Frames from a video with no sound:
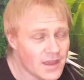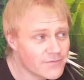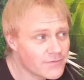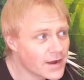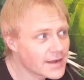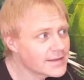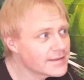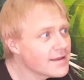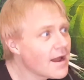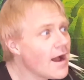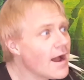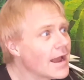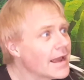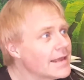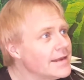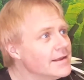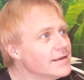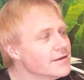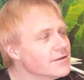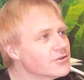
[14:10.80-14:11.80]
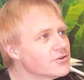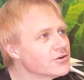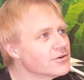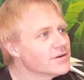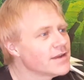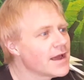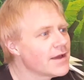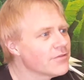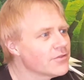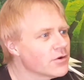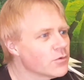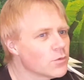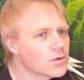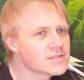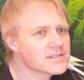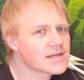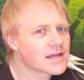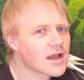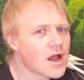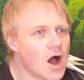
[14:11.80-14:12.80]
If I died and it turned out there
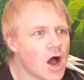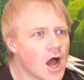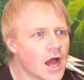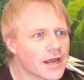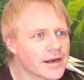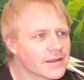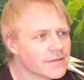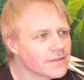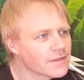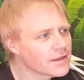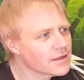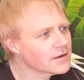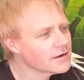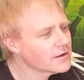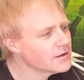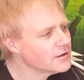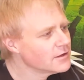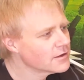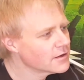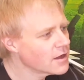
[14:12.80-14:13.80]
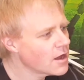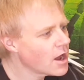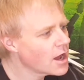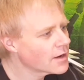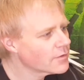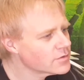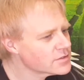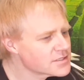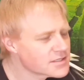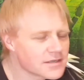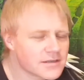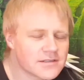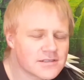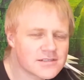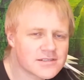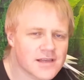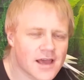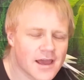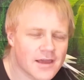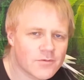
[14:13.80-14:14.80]
was a God, and the God was going to
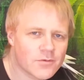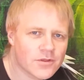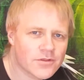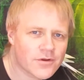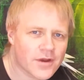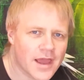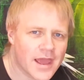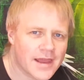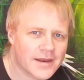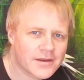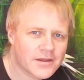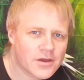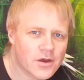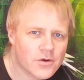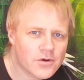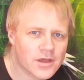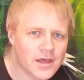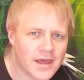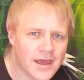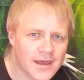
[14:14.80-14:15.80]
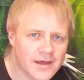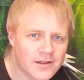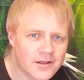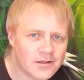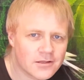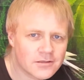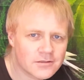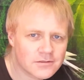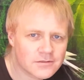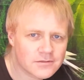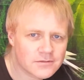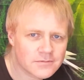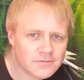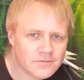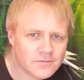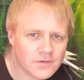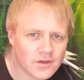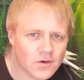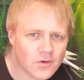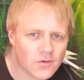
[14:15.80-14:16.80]
decide whether I had to go to hell
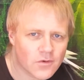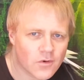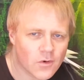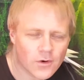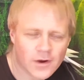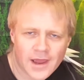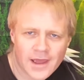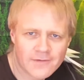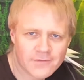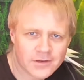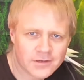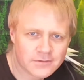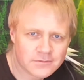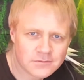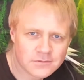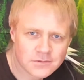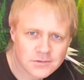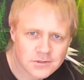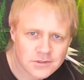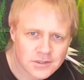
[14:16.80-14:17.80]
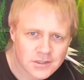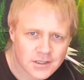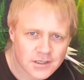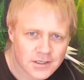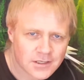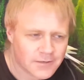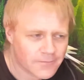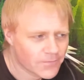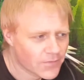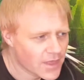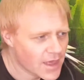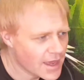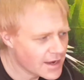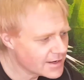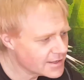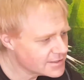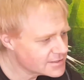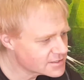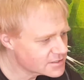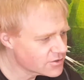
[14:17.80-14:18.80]
or heaven,
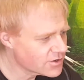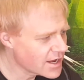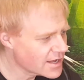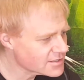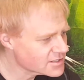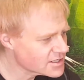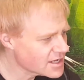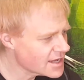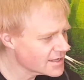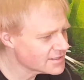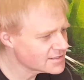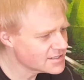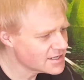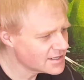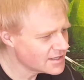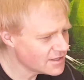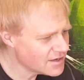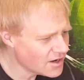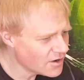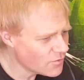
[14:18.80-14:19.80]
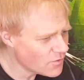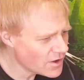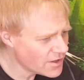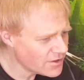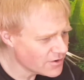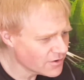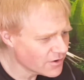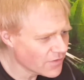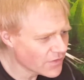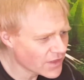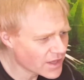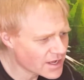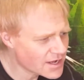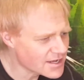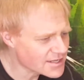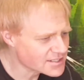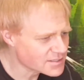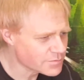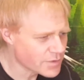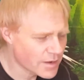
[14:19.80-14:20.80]
and he stood outside and said, you know what, you're on the
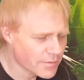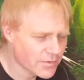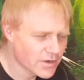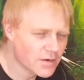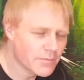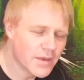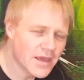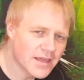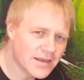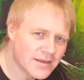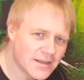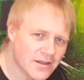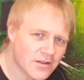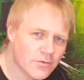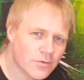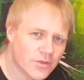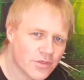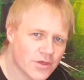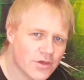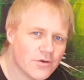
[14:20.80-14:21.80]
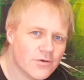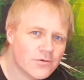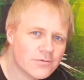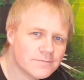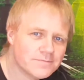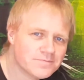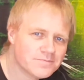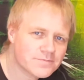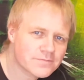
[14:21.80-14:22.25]
cusp. I'm going to make a deal with you.